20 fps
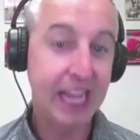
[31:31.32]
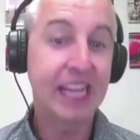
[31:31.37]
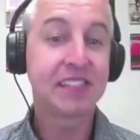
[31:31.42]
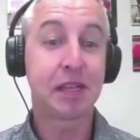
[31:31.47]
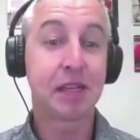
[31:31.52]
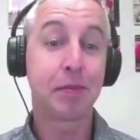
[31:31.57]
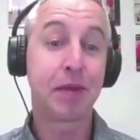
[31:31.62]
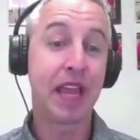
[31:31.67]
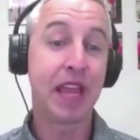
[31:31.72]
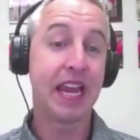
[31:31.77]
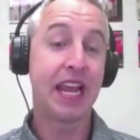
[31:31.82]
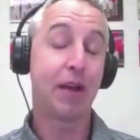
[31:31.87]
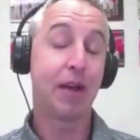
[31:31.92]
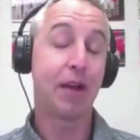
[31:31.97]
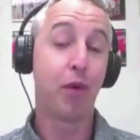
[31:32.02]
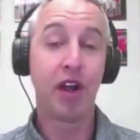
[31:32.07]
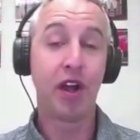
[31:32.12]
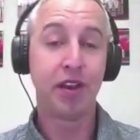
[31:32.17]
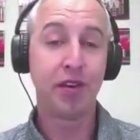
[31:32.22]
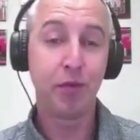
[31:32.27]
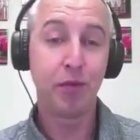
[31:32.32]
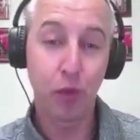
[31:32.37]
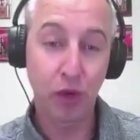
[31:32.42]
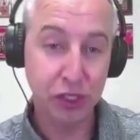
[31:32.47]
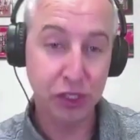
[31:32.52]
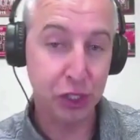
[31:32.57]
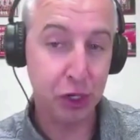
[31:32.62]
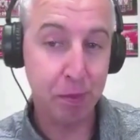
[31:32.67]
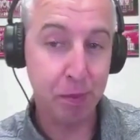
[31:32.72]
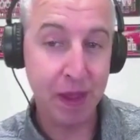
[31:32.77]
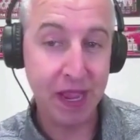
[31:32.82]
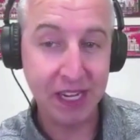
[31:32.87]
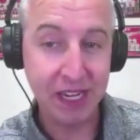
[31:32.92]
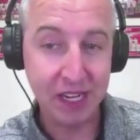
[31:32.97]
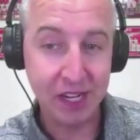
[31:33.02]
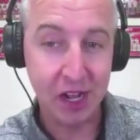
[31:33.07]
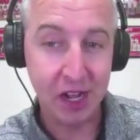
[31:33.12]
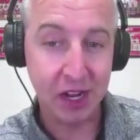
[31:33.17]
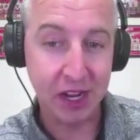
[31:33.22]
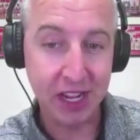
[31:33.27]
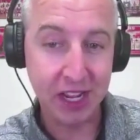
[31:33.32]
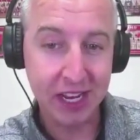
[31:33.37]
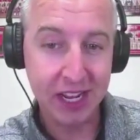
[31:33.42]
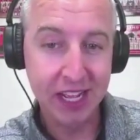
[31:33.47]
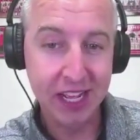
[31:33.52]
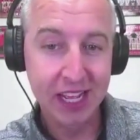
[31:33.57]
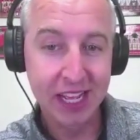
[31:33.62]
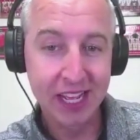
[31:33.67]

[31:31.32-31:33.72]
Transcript: guess I'm getting at one. What's your opinion on it?